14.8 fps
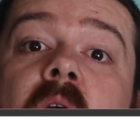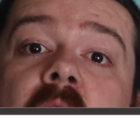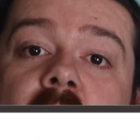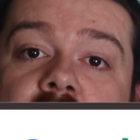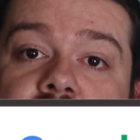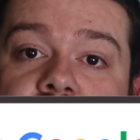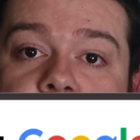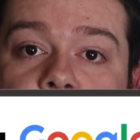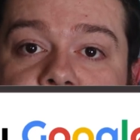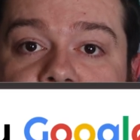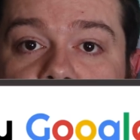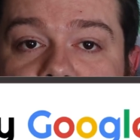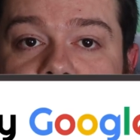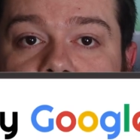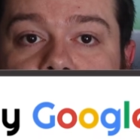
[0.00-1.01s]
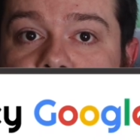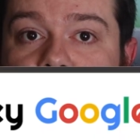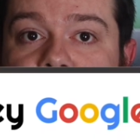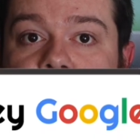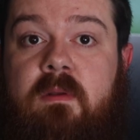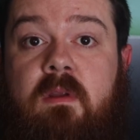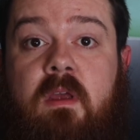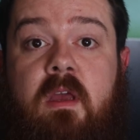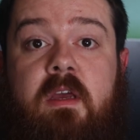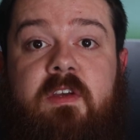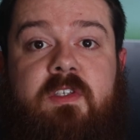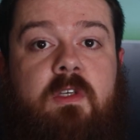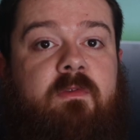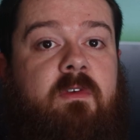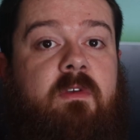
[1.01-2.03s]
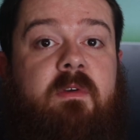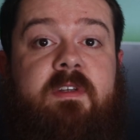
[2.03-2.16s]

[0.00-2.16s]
are any doors open? So for the